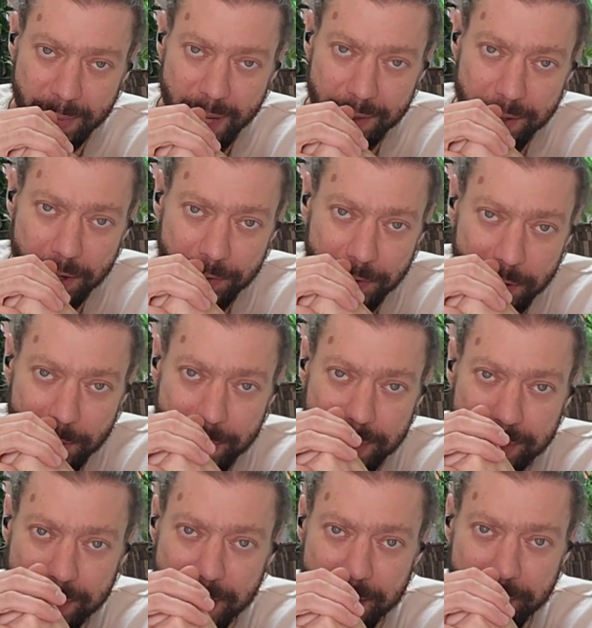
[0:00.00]
Therefore, we
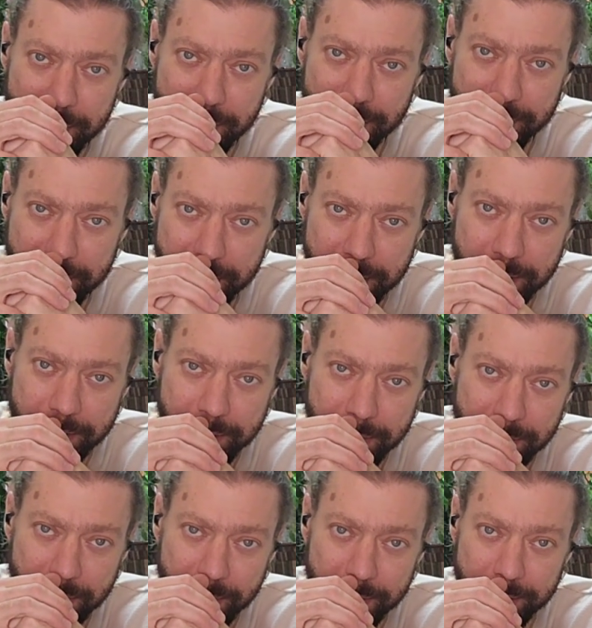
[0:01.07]
say 50
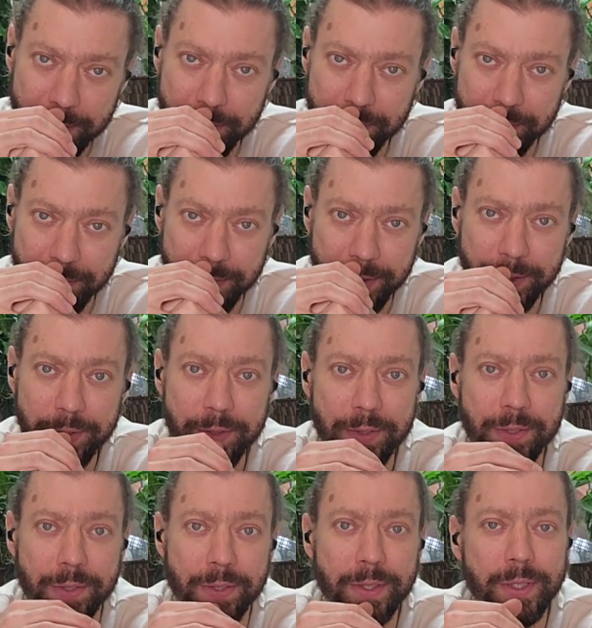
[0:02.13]
to hundreds of
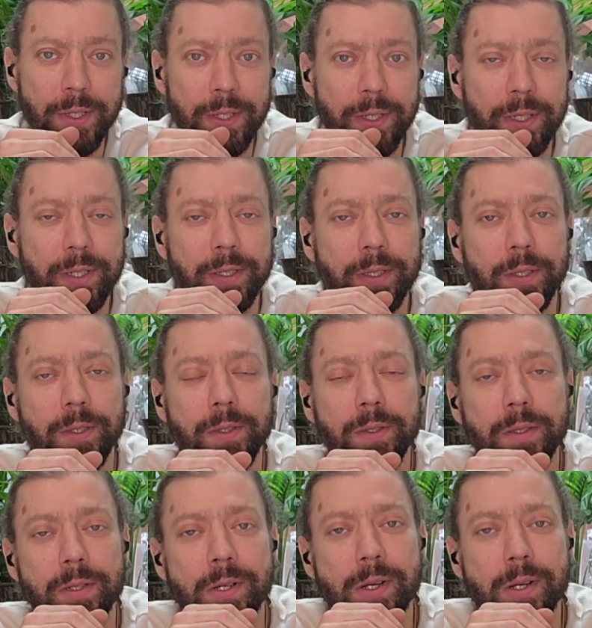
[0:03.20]
years ago